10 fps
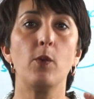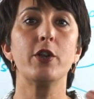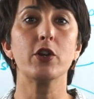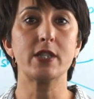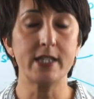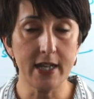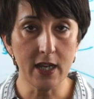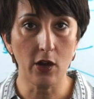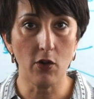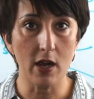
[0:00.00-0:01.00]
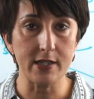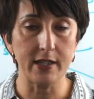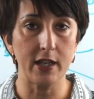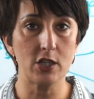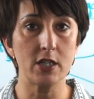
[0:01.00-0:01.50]
when you're sitting across the
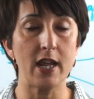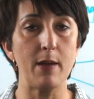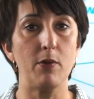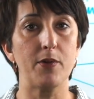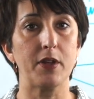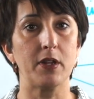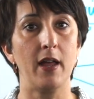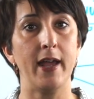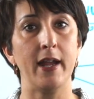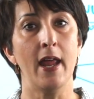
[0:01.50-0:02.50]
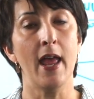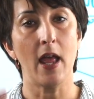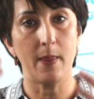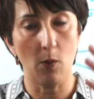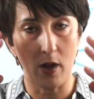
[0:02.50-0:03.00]
kitchen table with a client
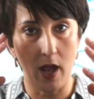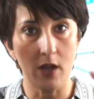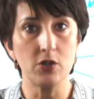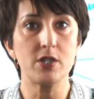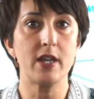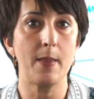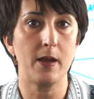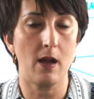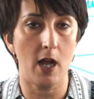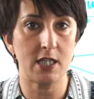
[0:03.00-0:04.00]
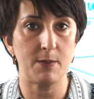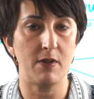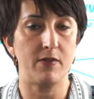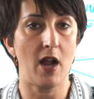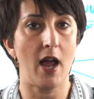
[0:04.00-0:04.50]
and they want to understand the concept
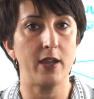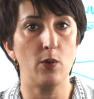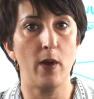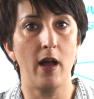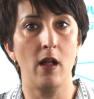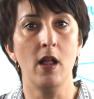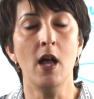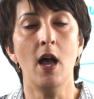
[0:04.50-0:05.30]
of an I U L,